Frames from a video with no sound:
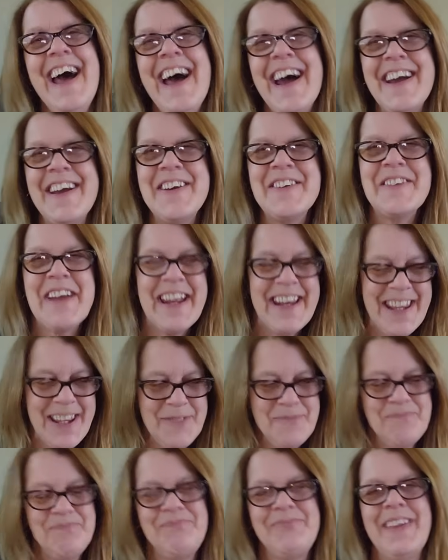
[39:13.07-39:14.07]
Are you ready?
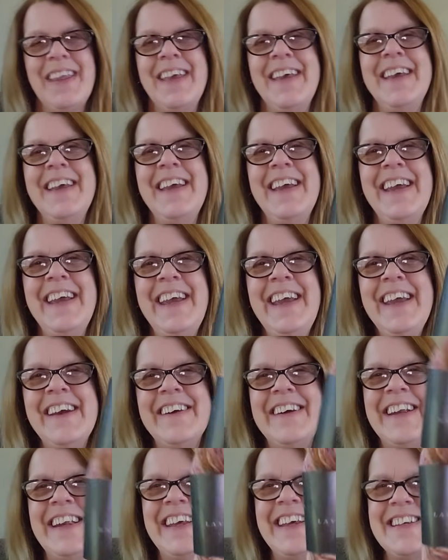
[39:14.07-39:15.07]
Here
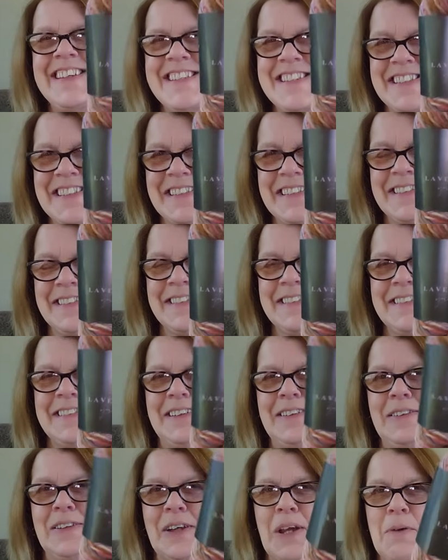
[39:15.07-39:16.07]
it is.
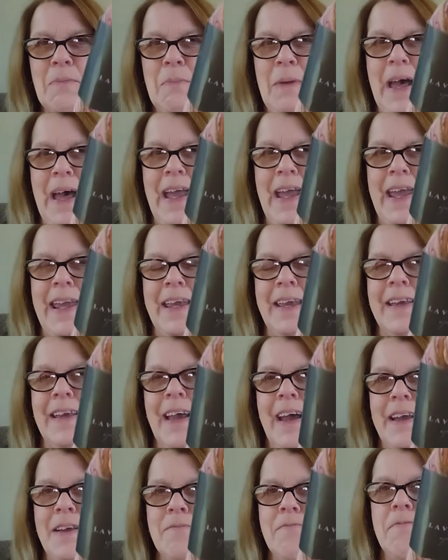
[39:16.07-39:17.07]
Look at I
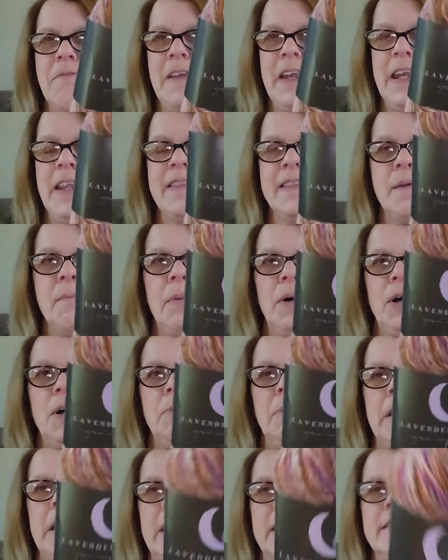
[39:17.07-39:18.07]
fit in the ball
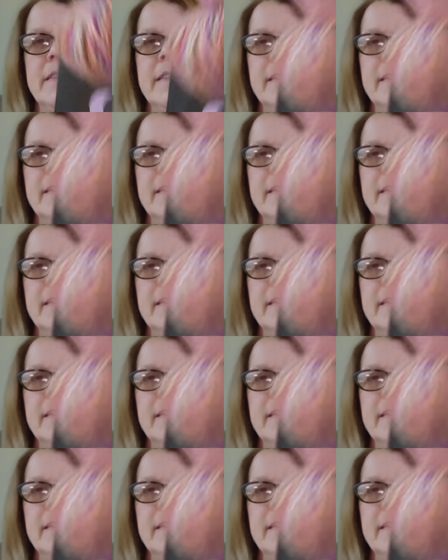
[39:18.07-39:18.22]
band.